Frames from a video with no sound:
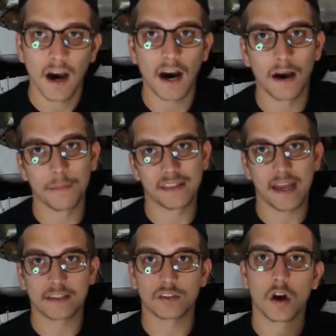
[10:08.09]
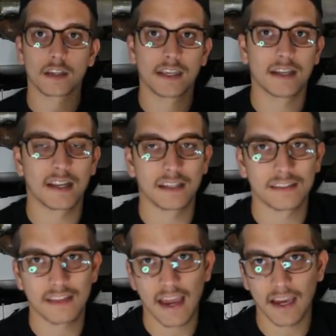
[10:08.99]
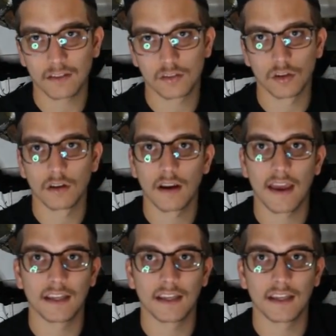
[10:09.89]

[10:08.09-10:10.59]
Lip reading: and that's not getting any snags or